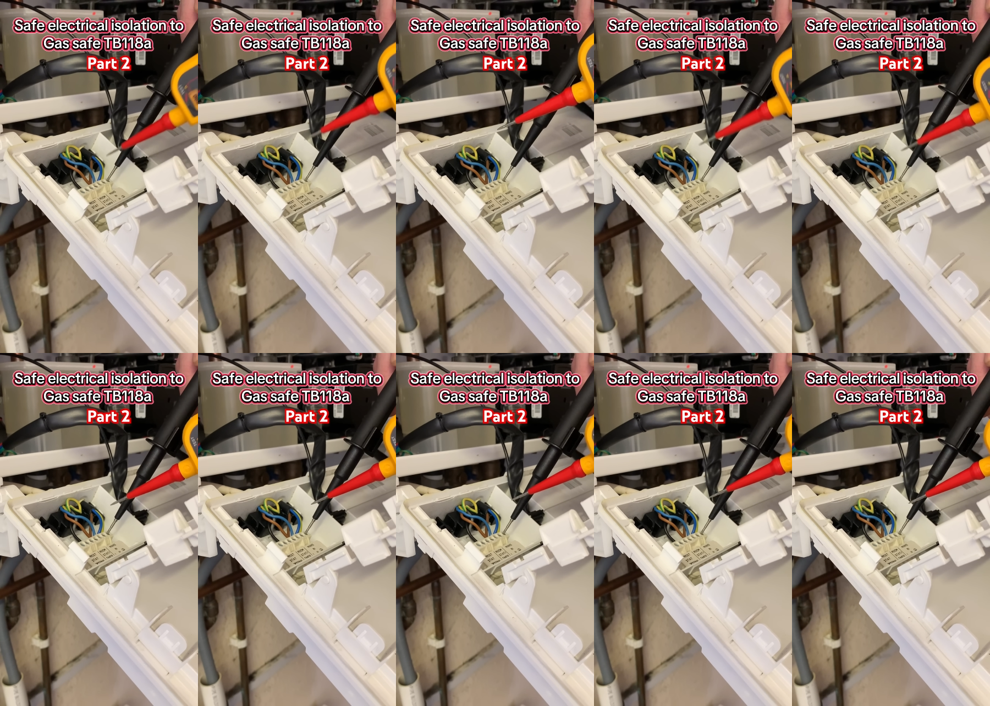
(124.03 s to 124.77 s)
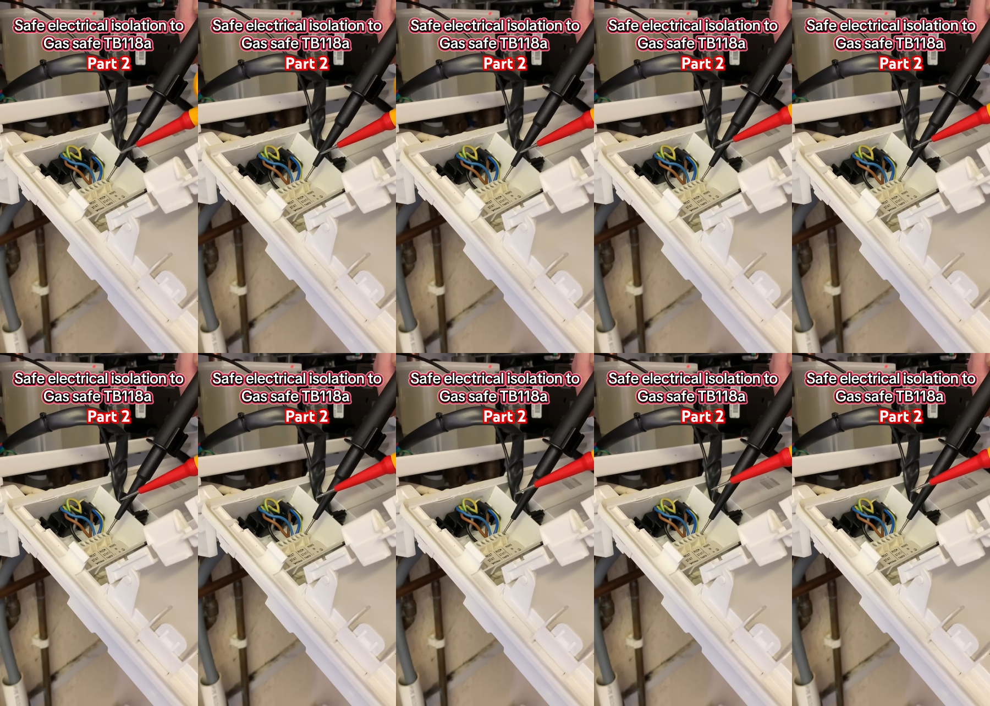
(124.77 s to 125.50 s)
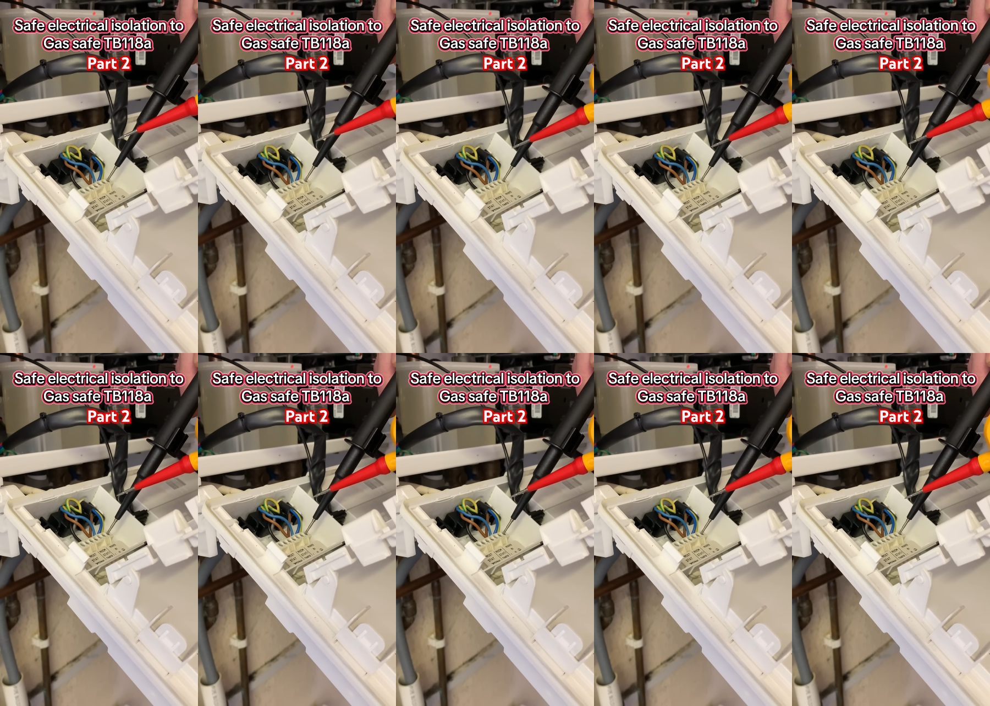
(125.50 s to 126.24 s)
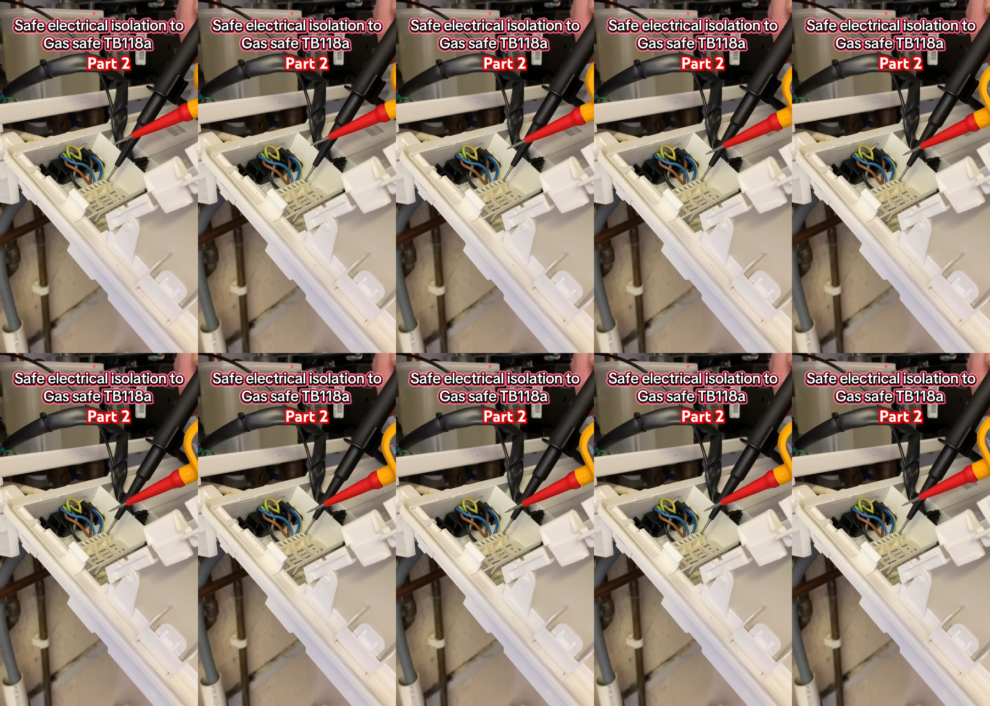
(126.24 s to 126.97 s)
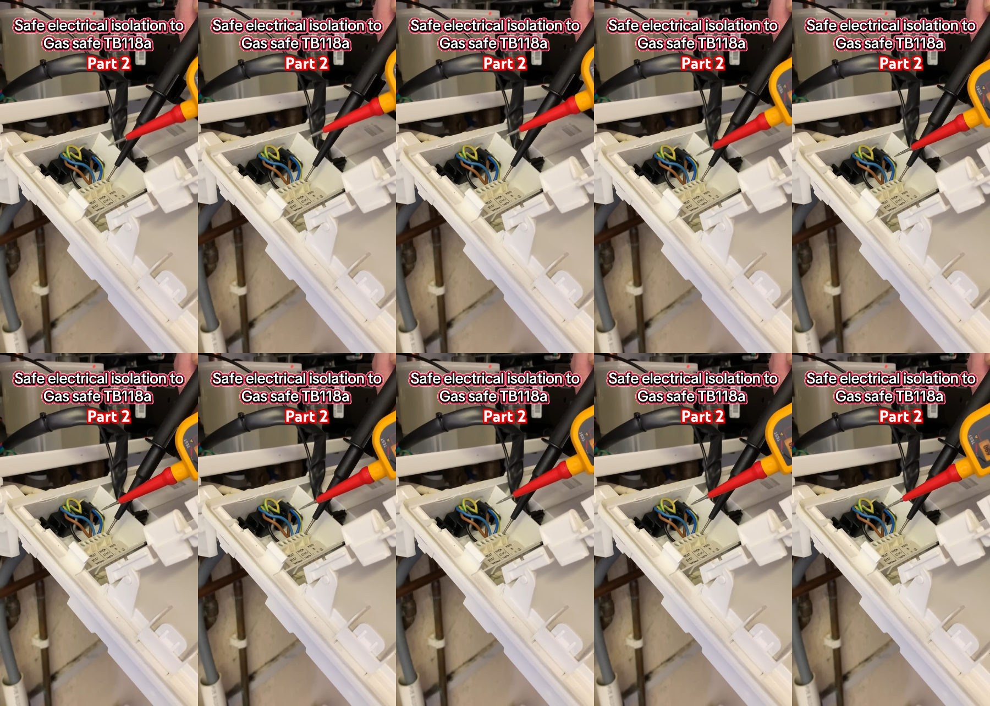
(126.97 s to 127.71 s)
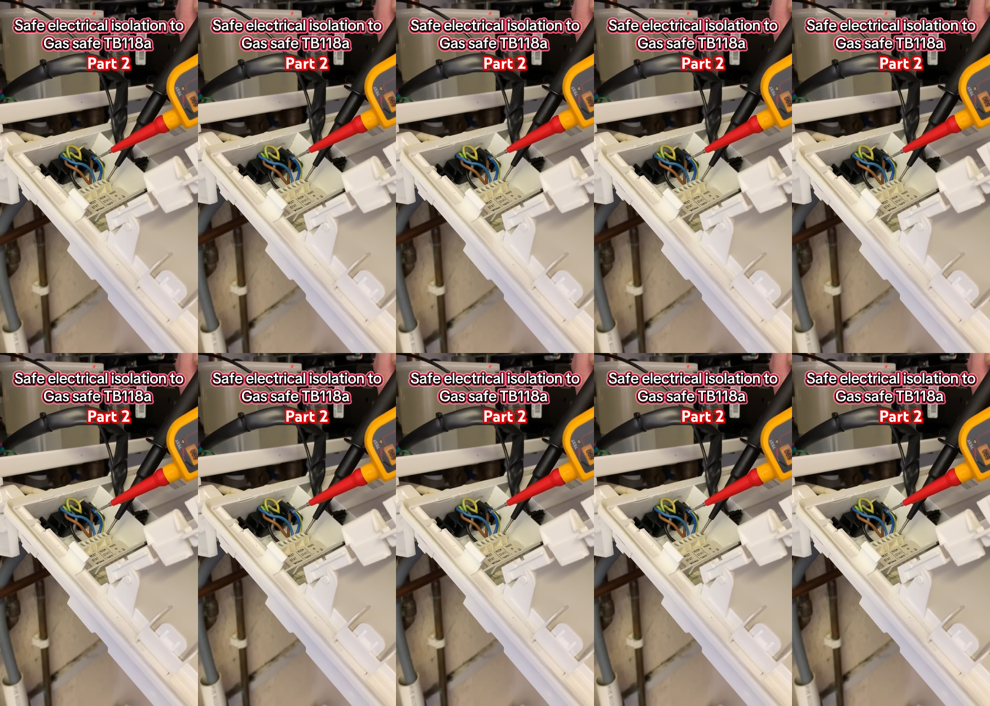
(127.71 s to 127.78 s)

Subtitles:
[unreadable: no face in view]